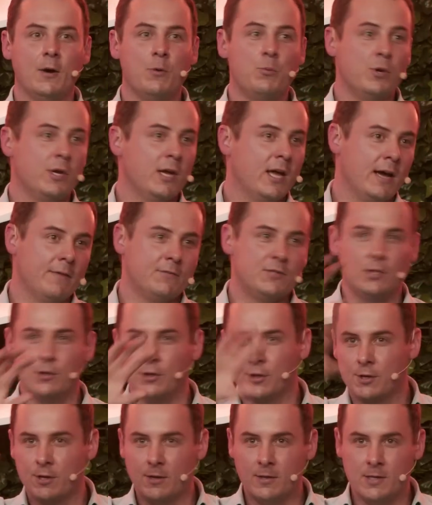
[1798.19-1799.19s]
we have to
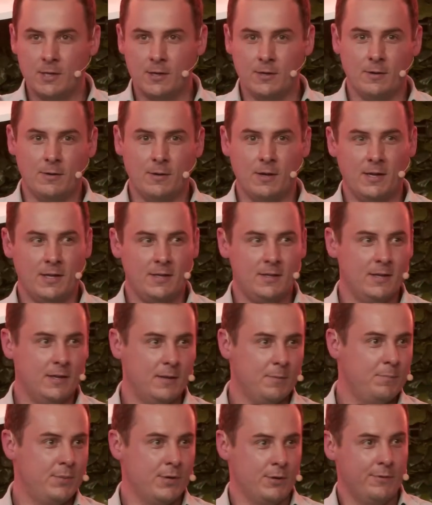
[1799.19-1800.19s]
look in
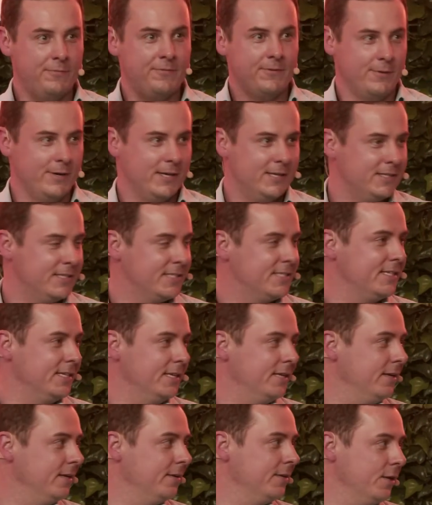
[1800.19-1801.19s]
the periphery to
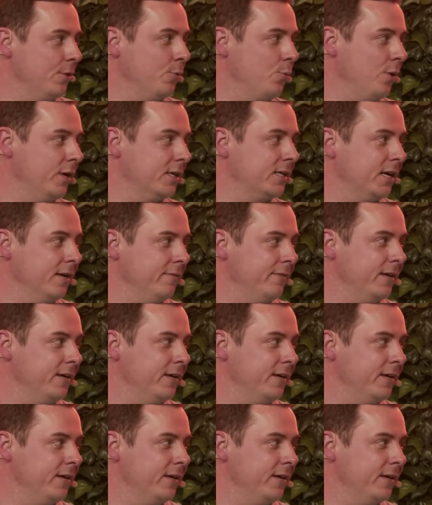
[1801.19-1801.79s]
see what kind of